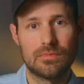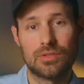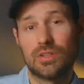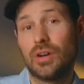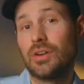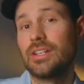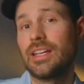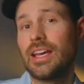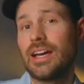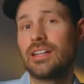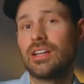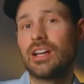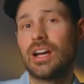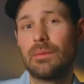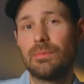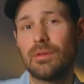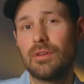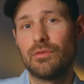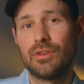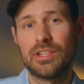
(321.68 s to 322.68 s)
So I only had a
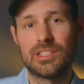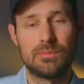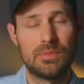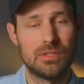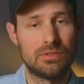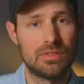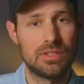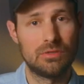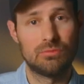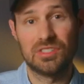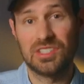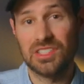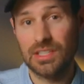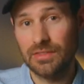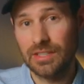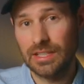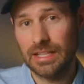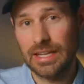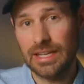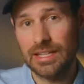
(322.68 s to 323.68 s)
couple of weeks between
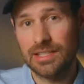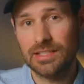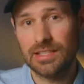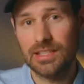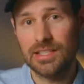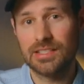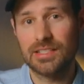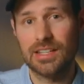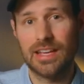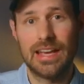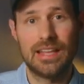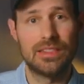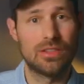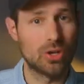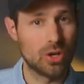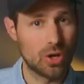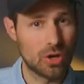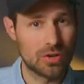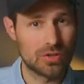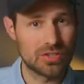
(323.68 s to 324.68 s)
receiving lenses and the
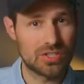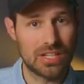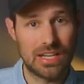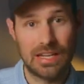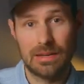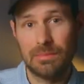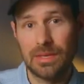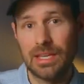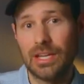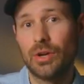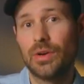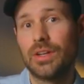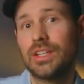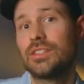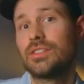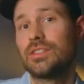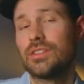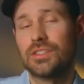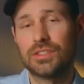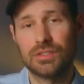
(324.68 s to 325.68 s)
launch and me going
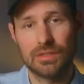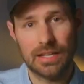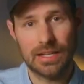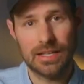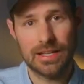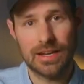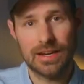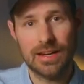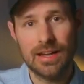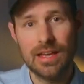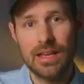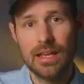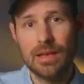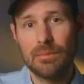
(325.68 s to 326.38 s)
to Australia,